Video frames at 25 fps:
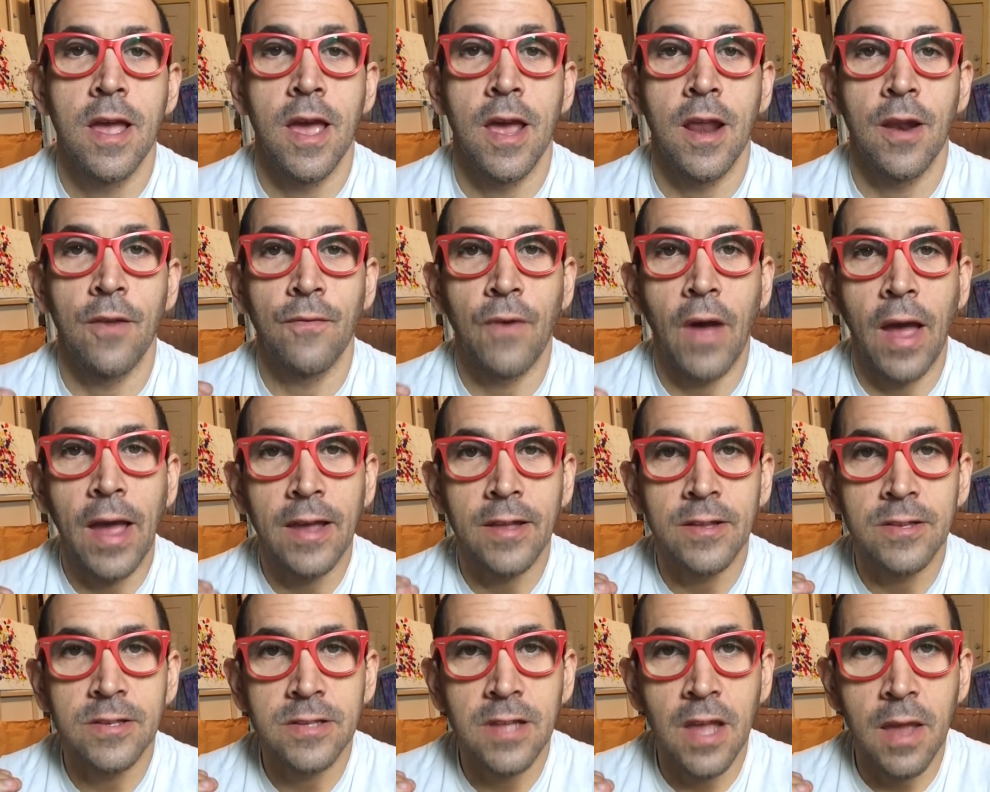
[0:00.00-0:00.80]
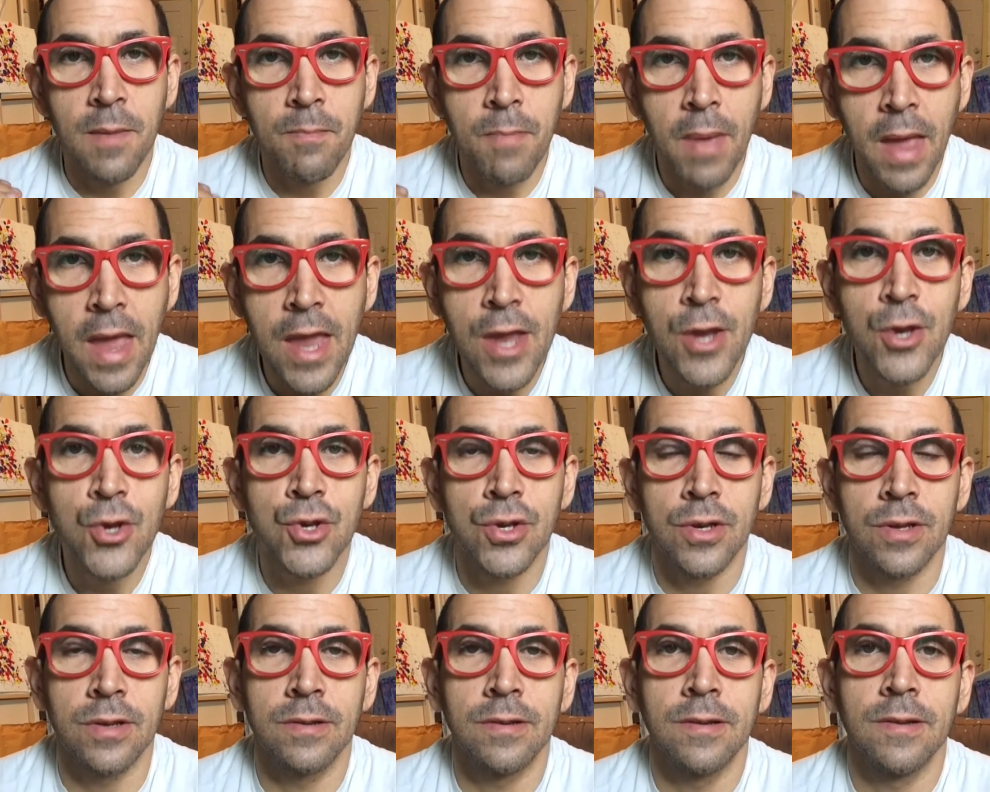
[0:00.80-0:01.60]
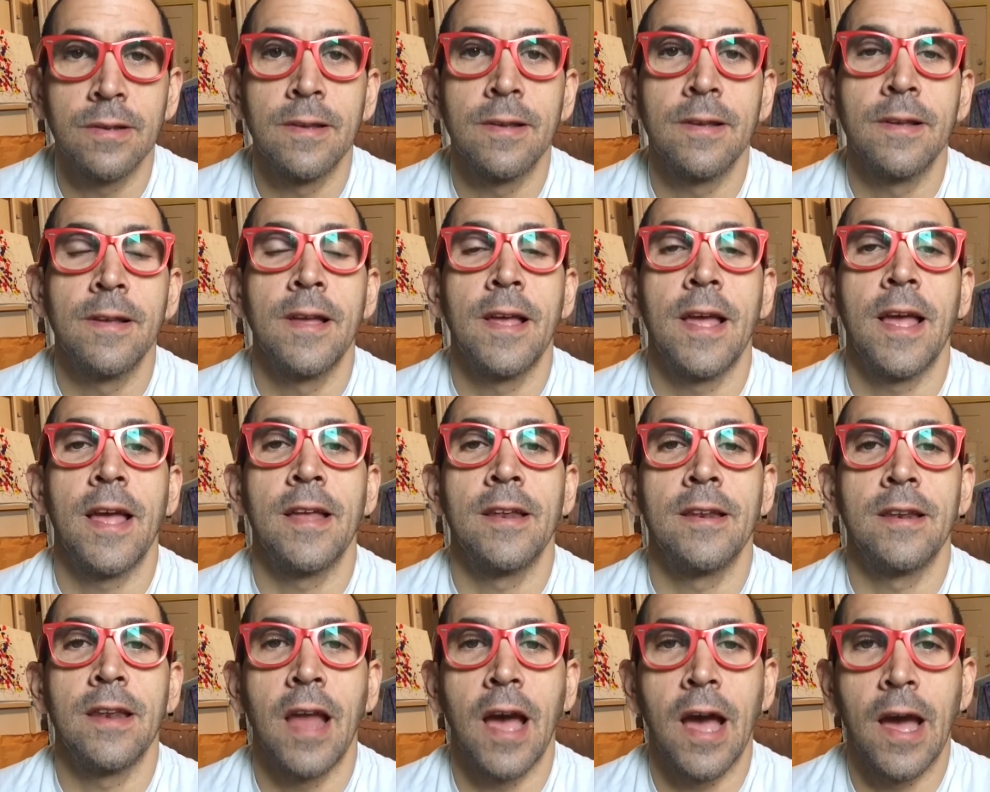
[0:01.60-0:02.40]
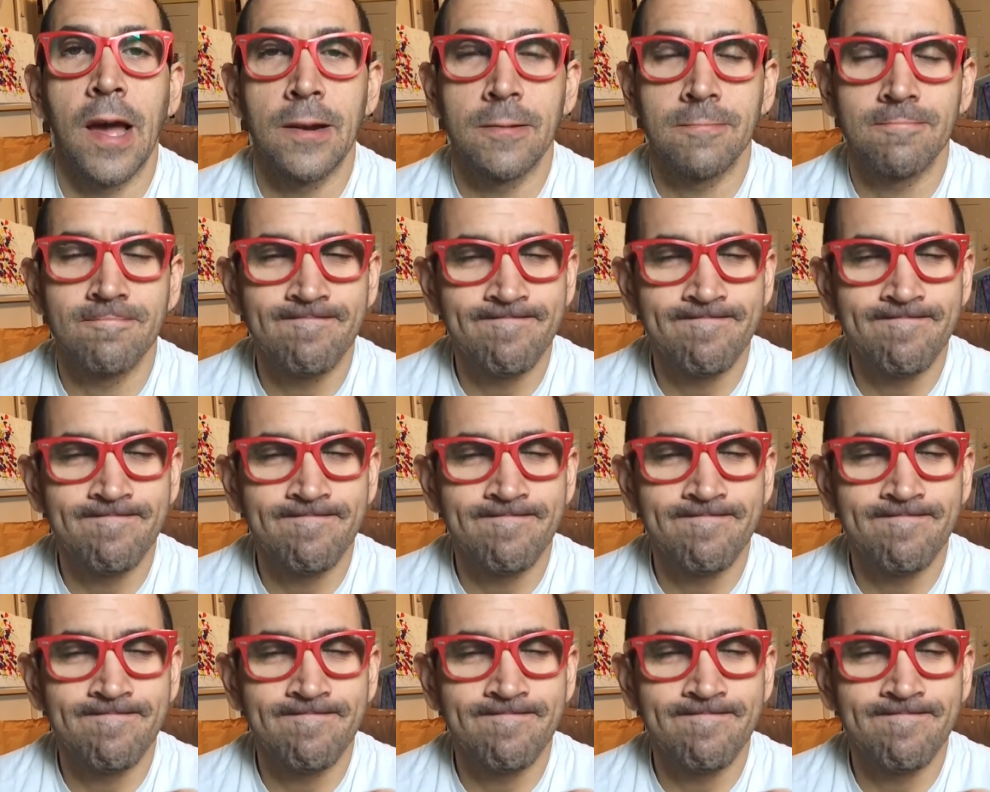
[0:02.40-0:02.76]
And if I can stay patient and not,